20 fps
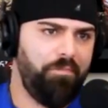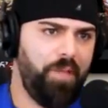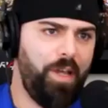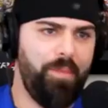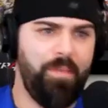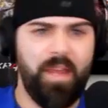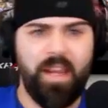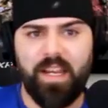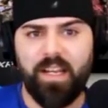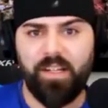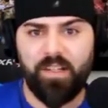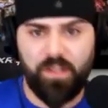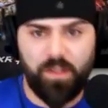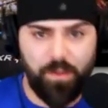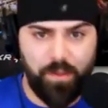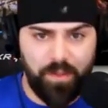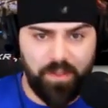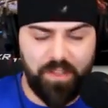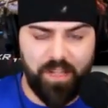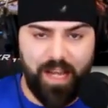committing
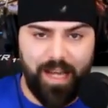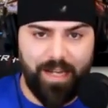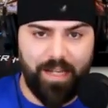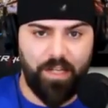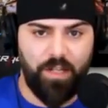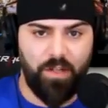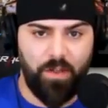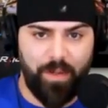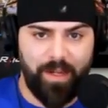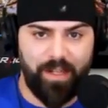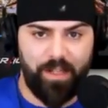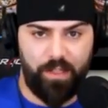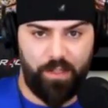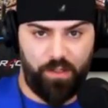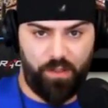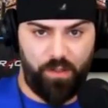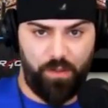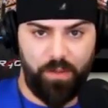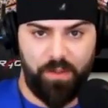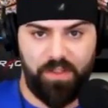suicide and doing a
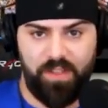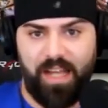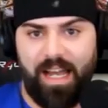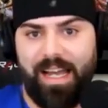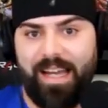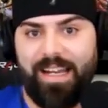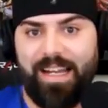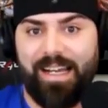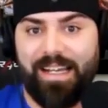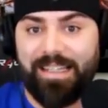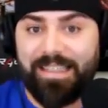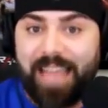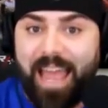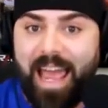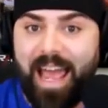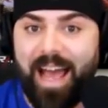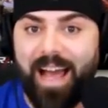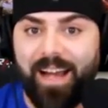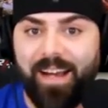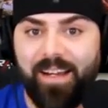suicide
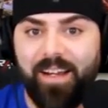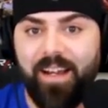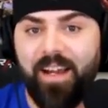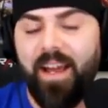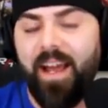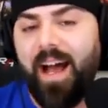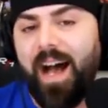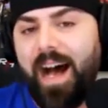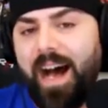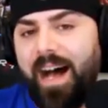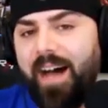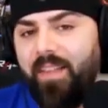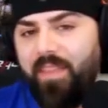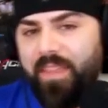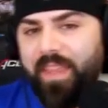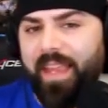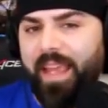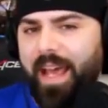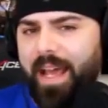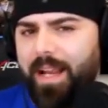attack on
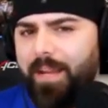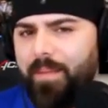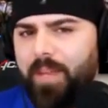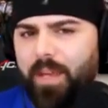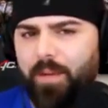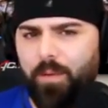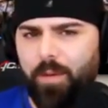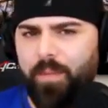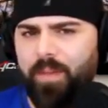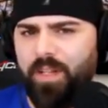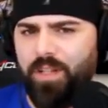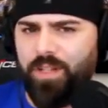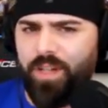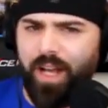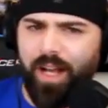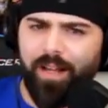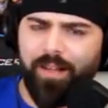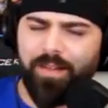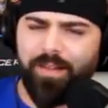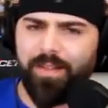the enemy would be
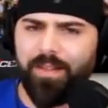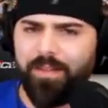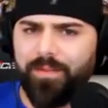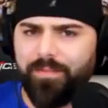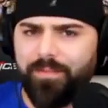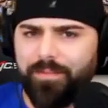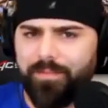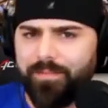just?